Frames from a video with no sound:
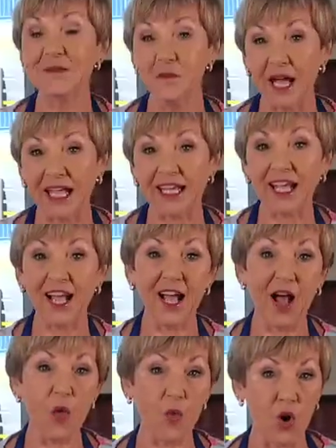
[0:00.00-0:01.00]
make
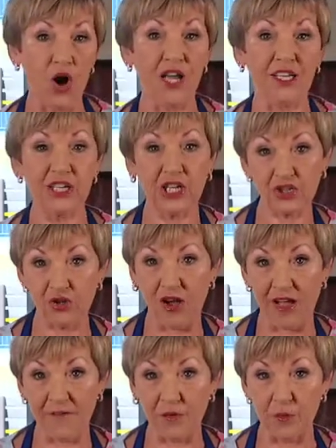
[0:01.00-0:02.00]
a wine
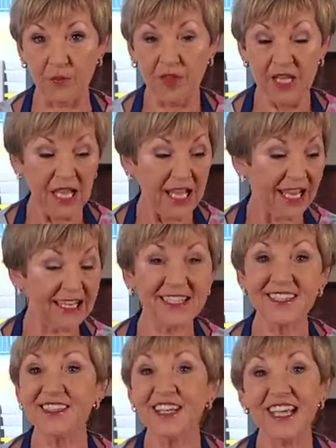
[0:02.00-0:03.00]
trifle? It
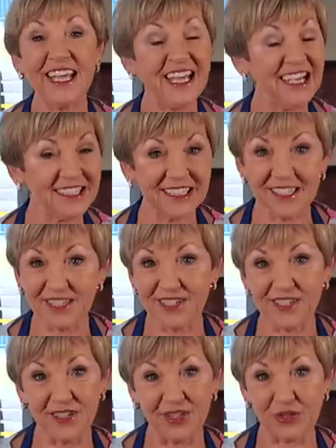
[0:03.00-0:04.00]
is the easiest
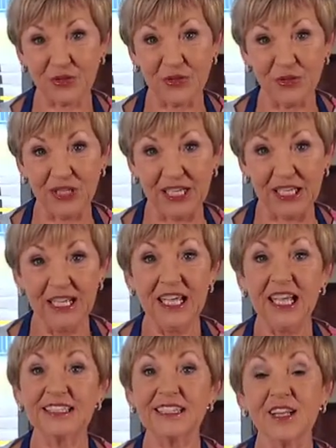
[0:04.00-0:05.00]
dessert, truly.
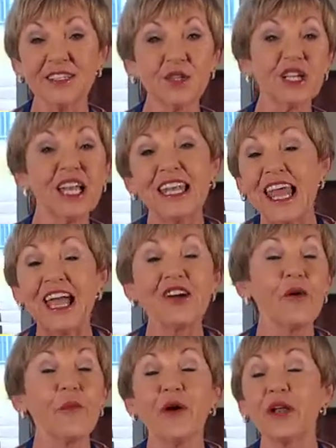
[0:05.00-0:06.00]
It's sort of layer
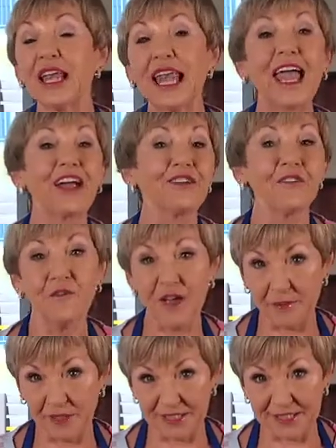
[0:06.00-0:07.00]
upon layer of
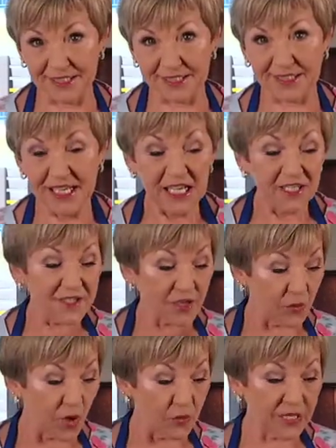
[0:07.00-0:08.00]
fabulousness. So
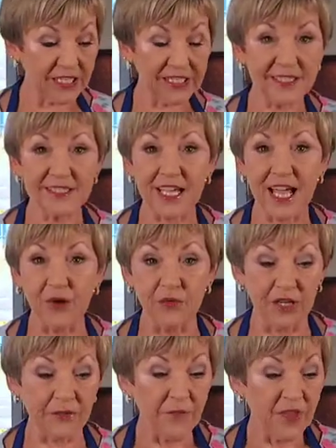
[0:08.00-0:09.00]
what we're gonna start
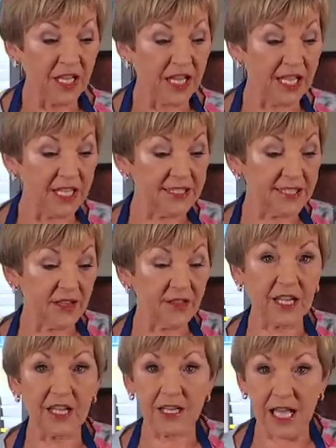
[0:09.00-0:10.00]
with is
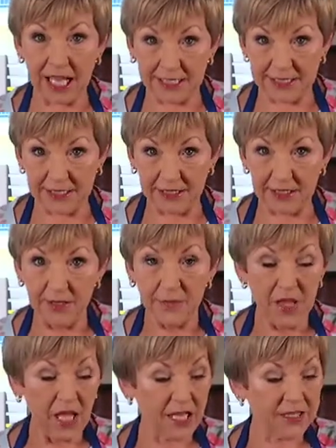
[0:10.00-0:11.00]
the custard.
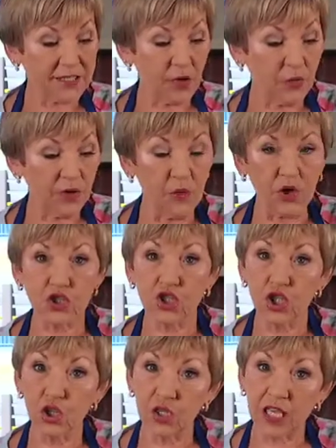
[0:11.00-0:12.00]
And so we want
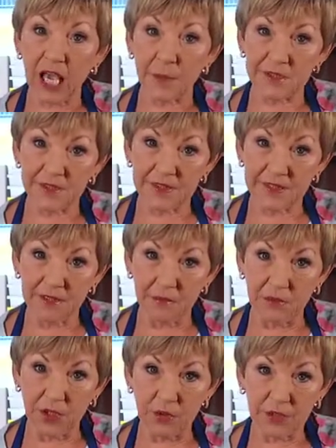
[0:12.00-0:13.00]
2 cups of
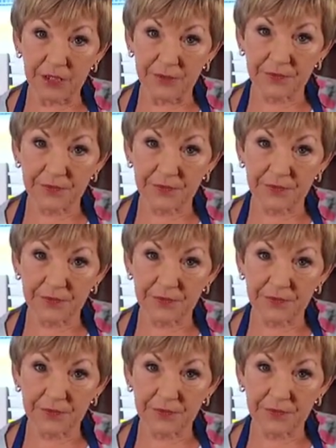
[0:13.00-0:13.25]
skim milk.